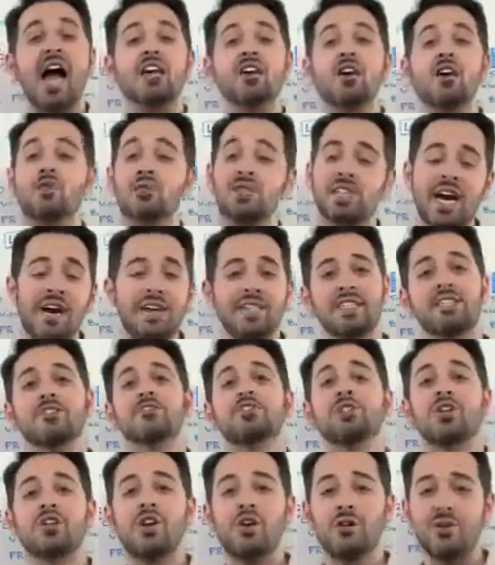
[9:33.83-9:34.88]
I know, 10
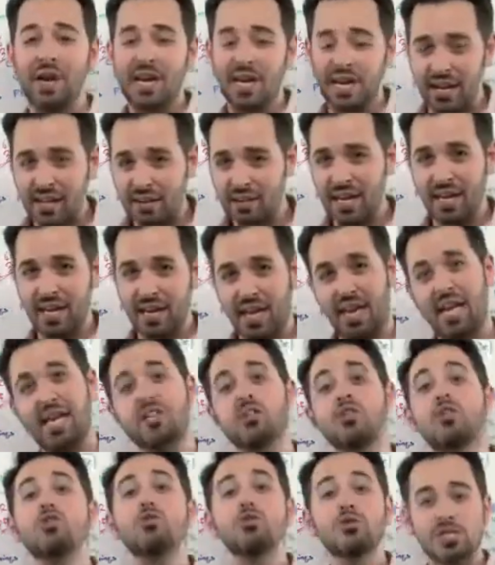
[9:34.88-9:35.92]
years ago, it
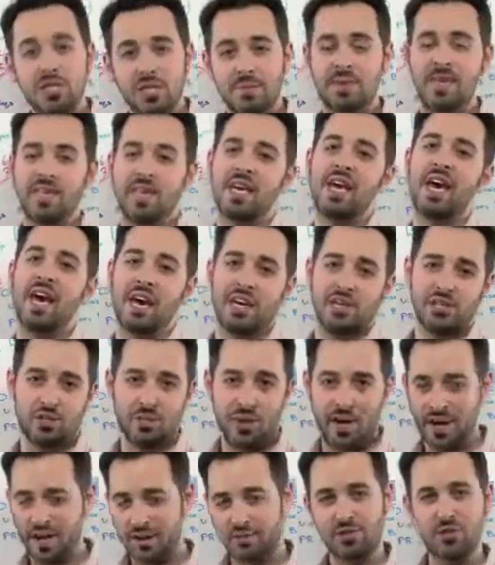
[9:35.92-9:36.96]
used to be the
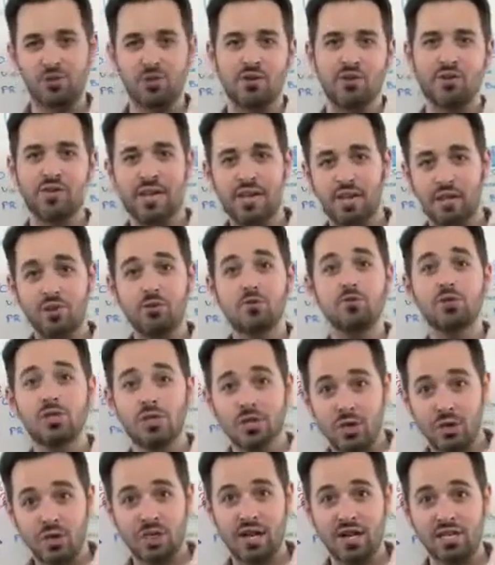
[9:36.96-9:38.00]
case, right? It was sort of like
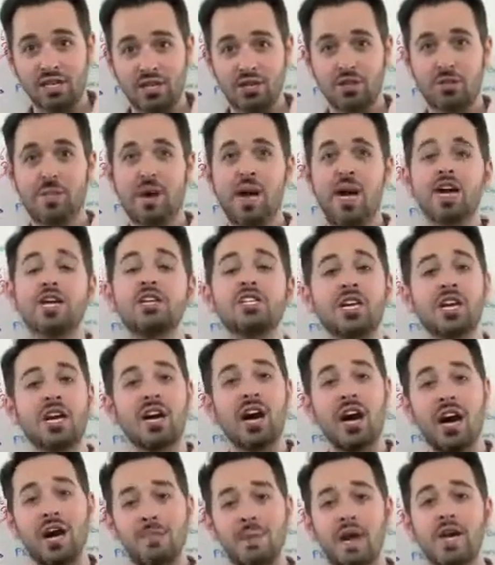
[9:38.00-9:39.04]
use good things on your page and
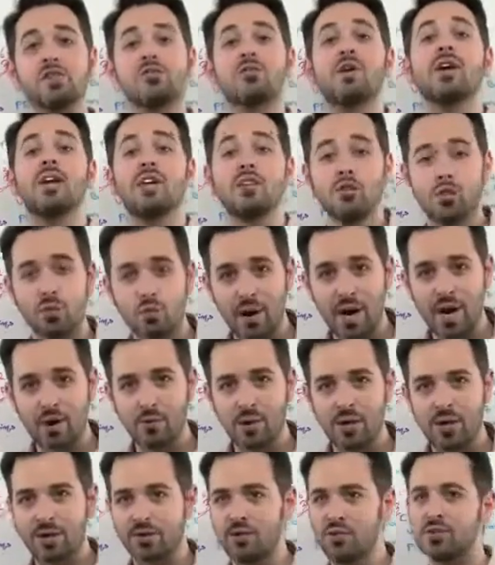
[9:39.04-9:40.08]
get a high PageRank and you'll
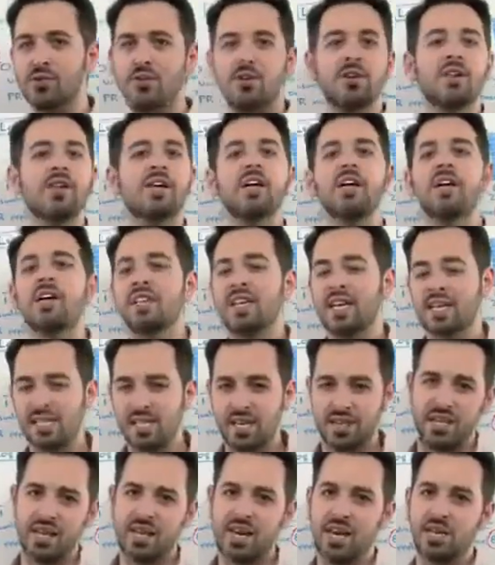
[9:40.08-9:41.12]
rank well in Google.
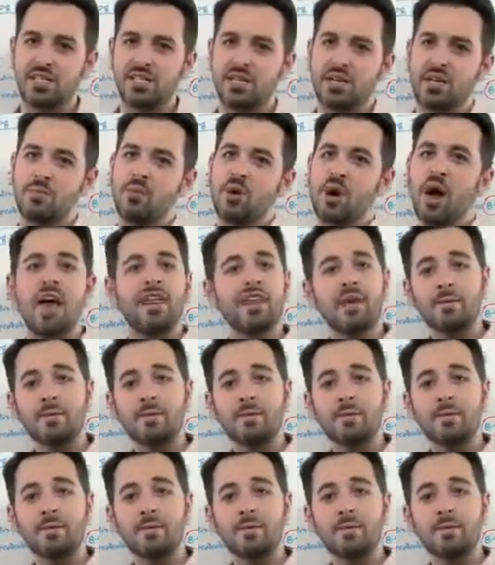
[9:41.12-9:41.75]
That's not the case anymore.